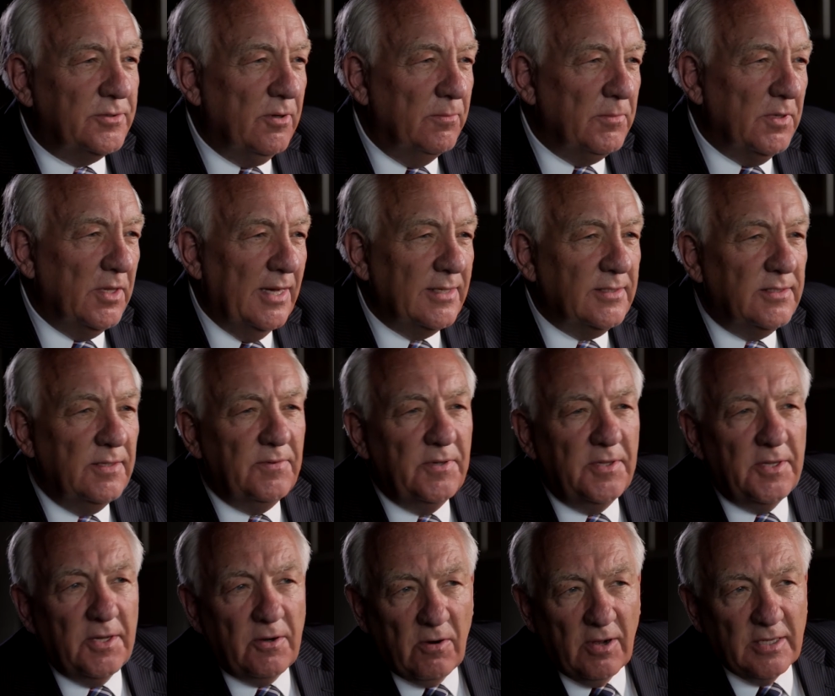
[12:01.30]
criminal
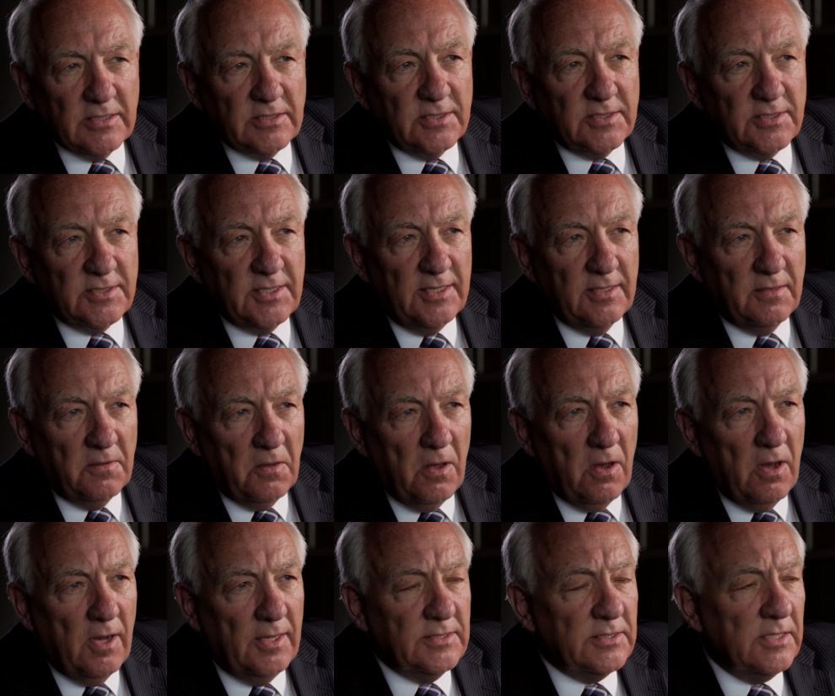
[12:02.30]
activity that crosses state
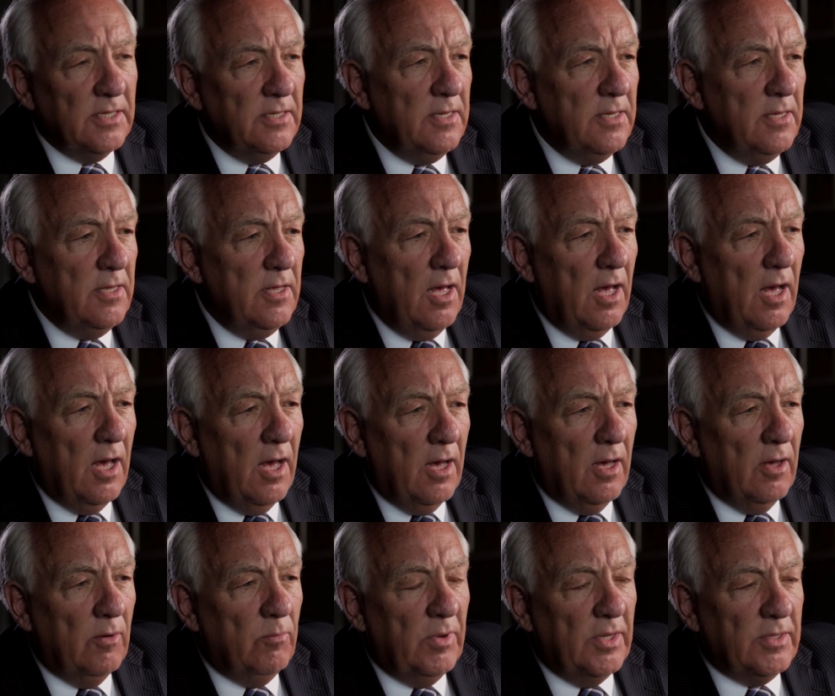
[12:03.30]
lines,
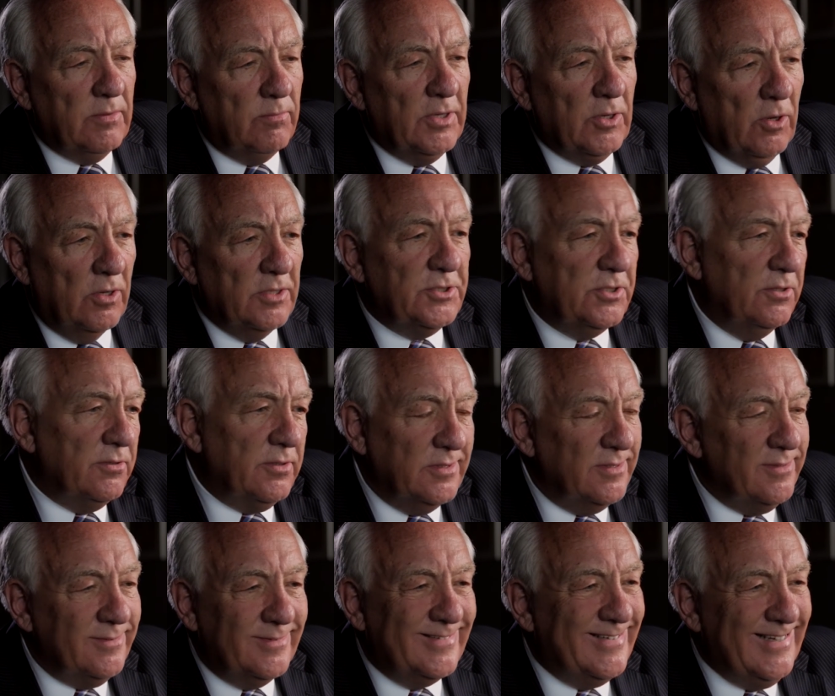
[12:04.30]
uh, but but also
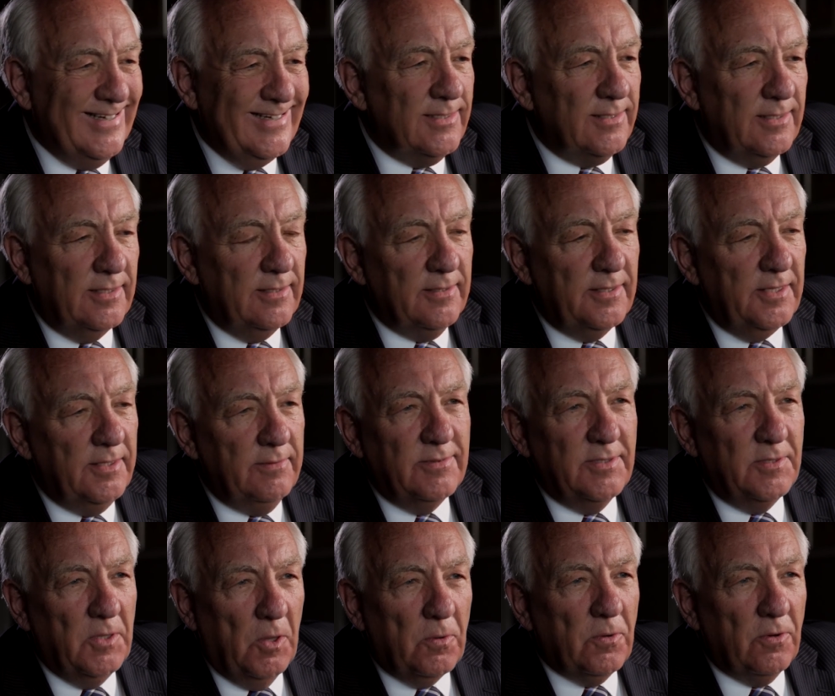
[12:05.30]
can take uh,
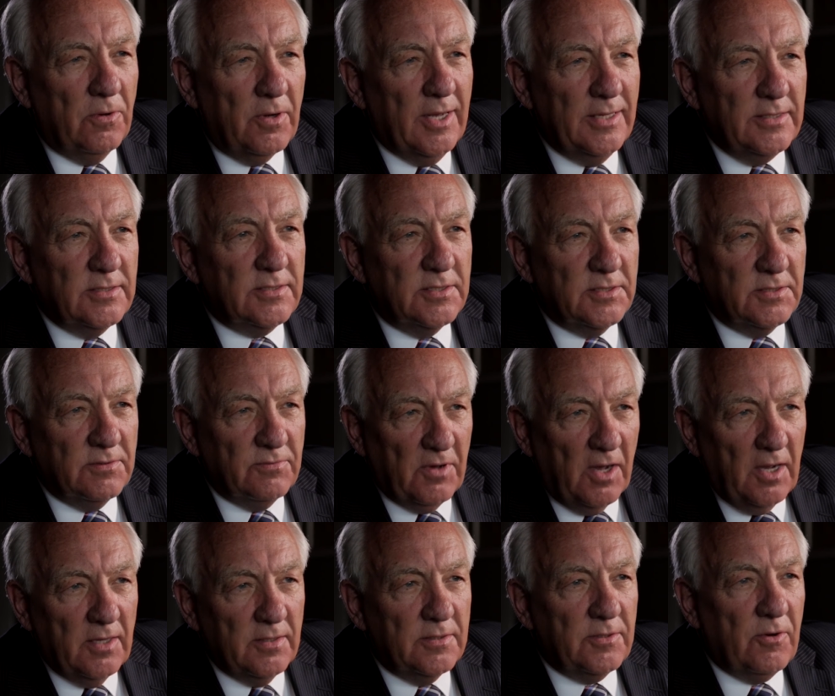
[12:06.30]
even local cases of
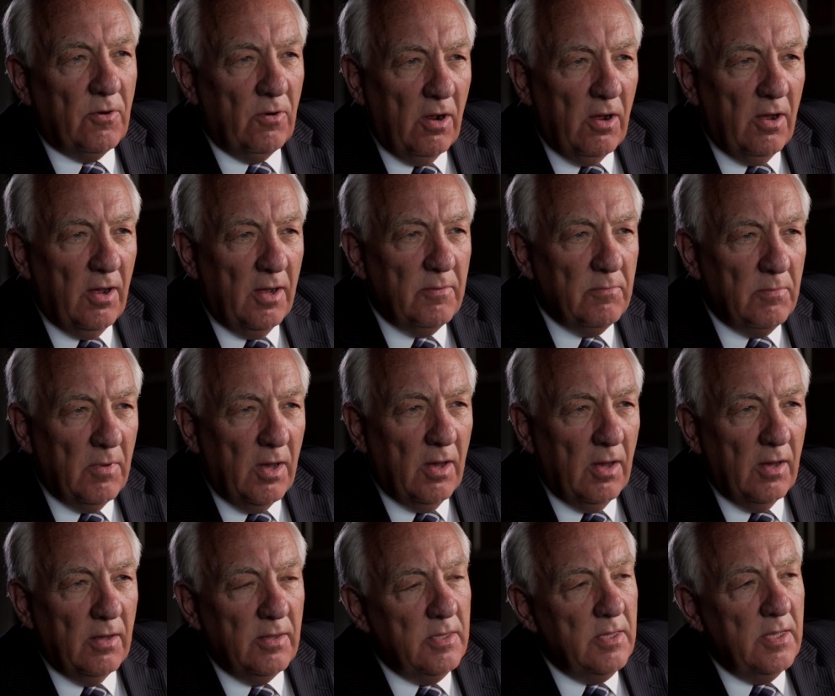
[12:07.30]
violent crime.
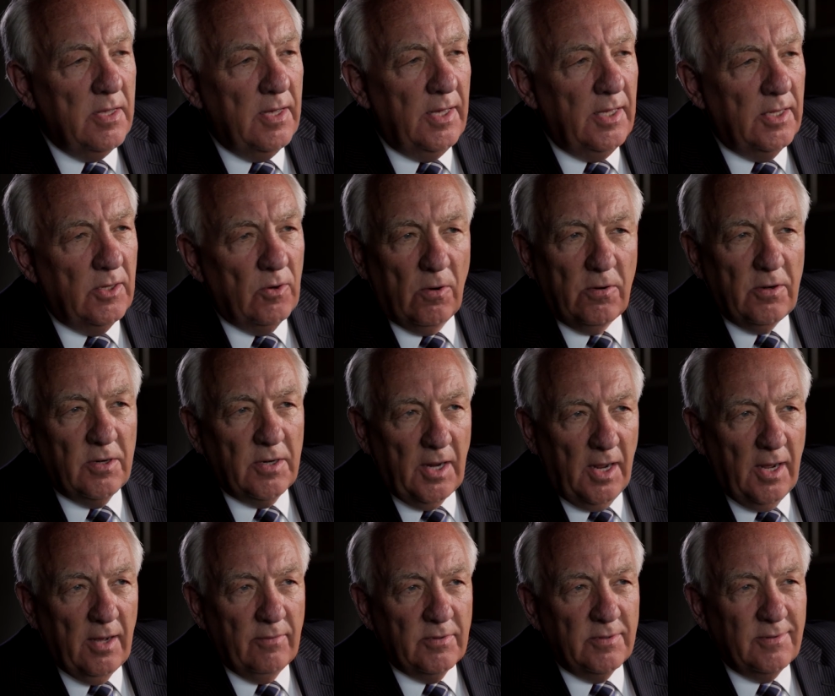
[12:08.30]
in in order to
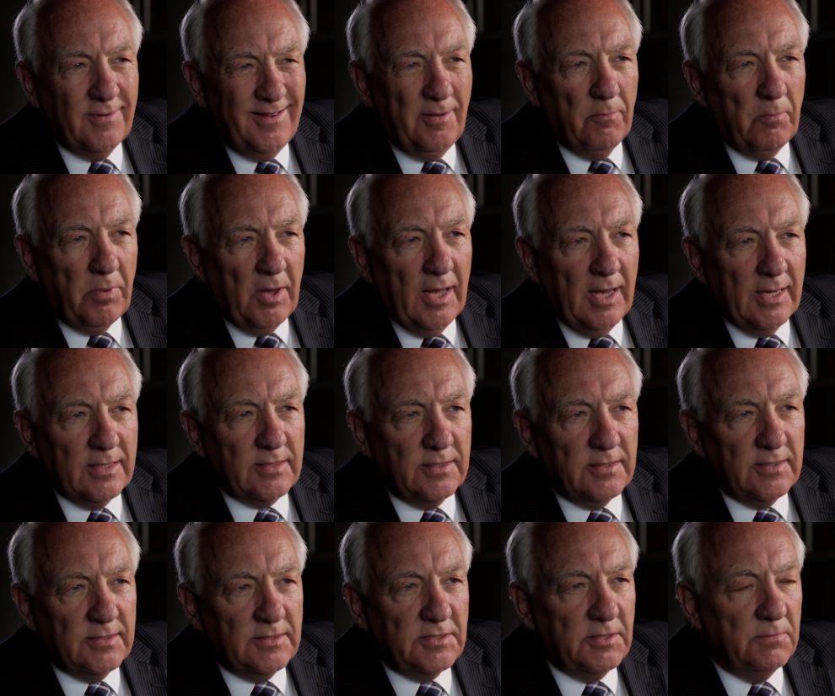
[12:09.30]
have an impact
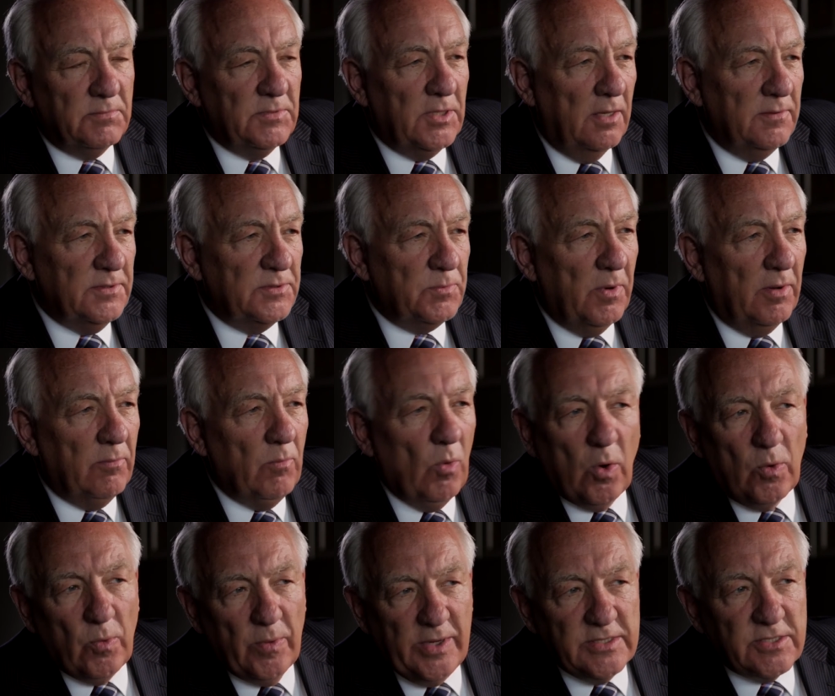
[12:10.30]
and can sometimes bring
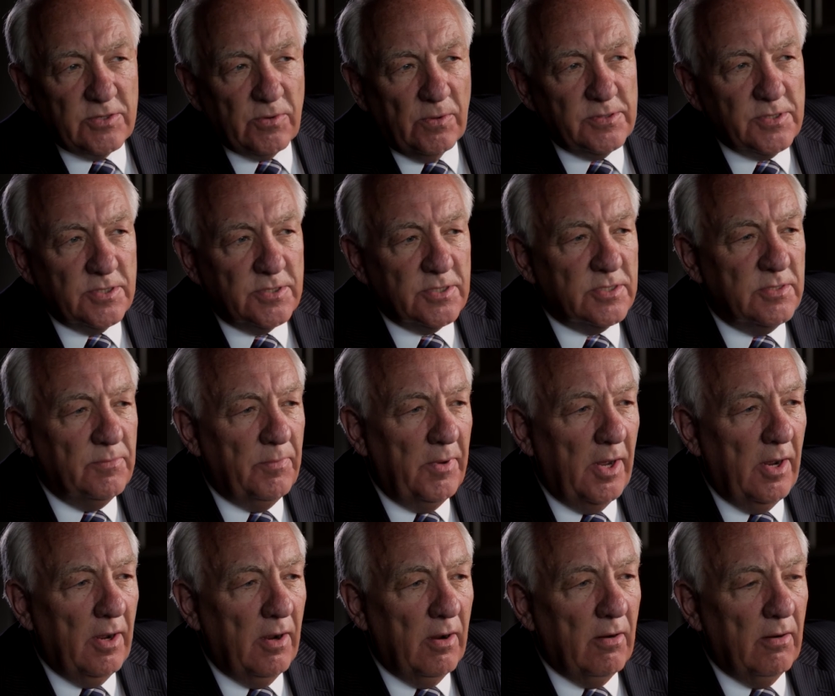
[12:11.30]
more resources to
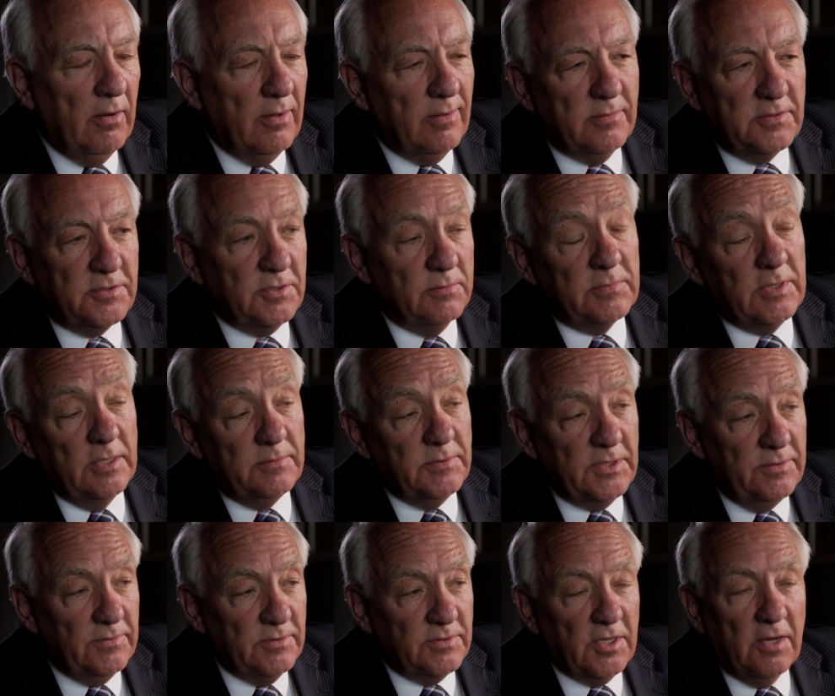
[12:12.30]
bear and sometimes
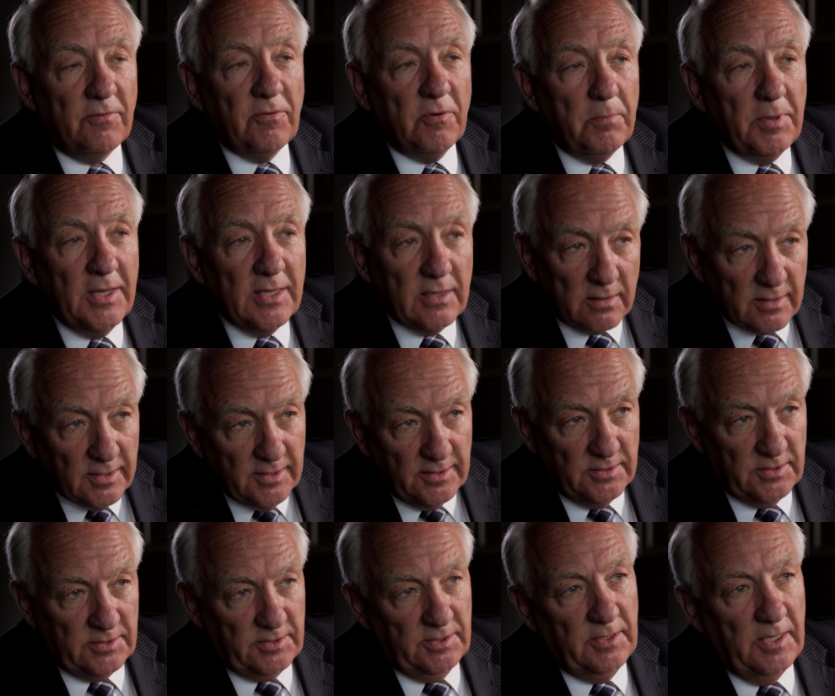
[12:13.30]
even tougher
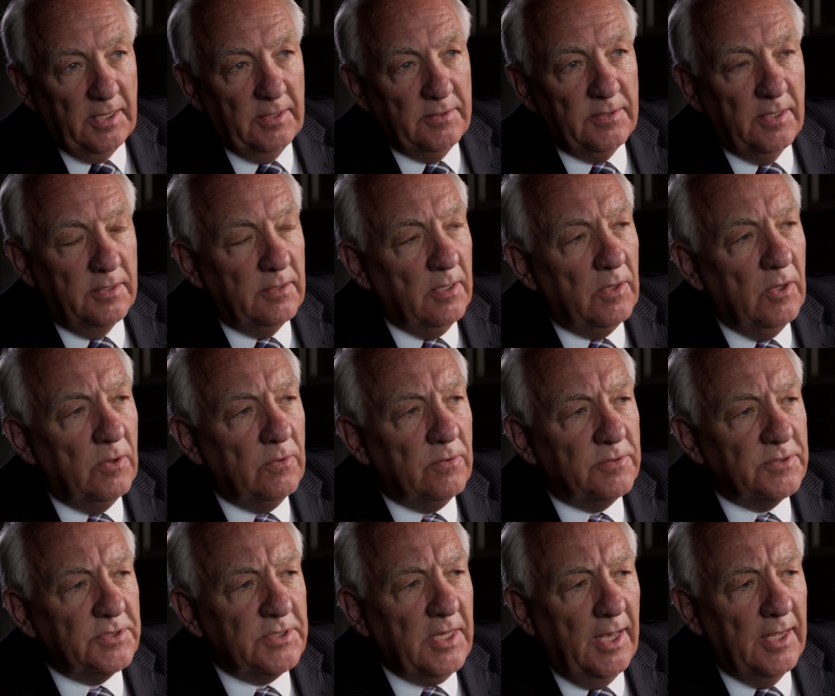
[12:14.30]
penalties than, than the
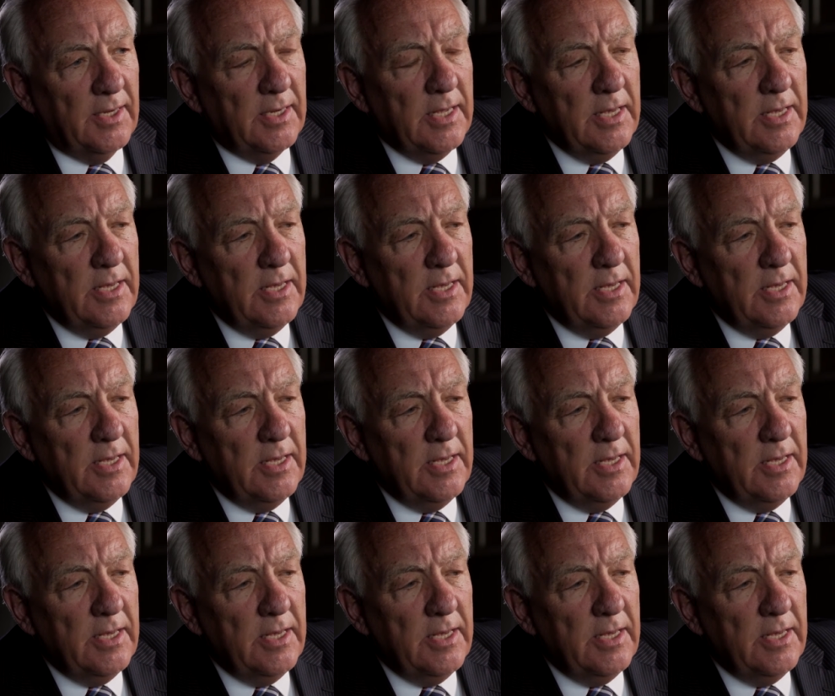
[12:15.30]
locals can.